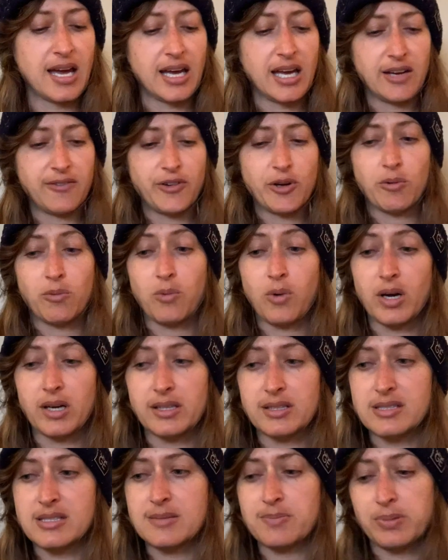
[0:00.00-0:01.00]
If it
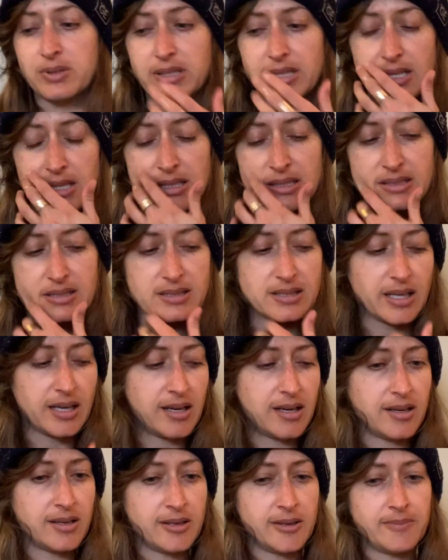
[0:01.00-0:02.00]
was, please
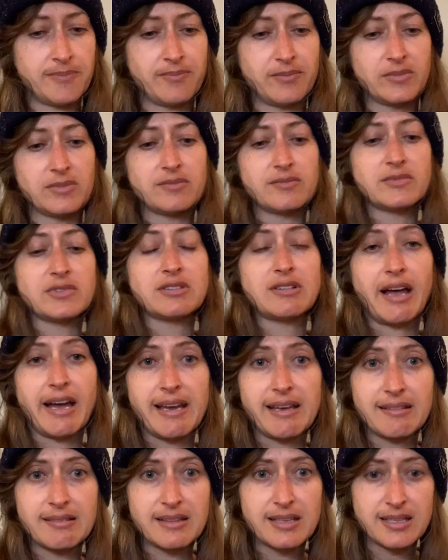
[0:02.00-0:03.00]
um,
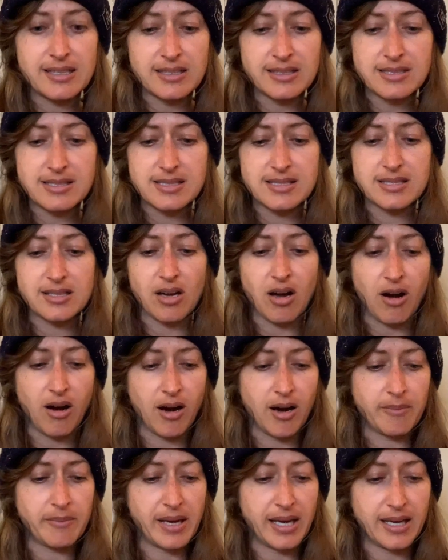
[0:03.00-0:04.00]
like this,
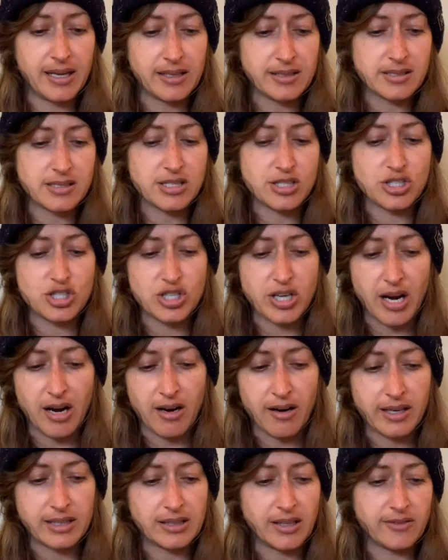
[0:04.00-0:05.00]
comment,
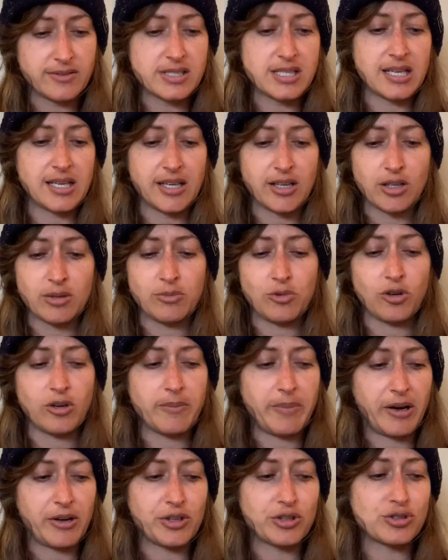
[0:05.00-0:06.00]
share. I'd love to hear more
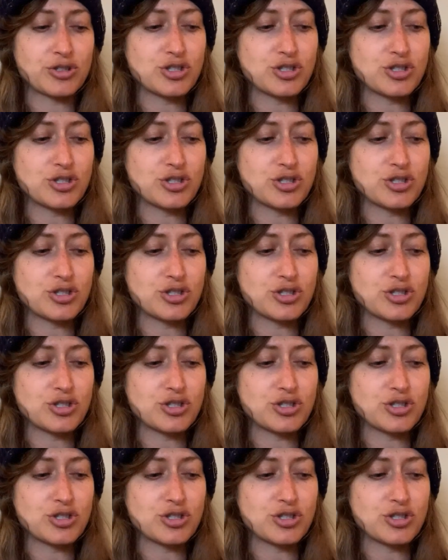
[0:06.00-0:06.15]
about your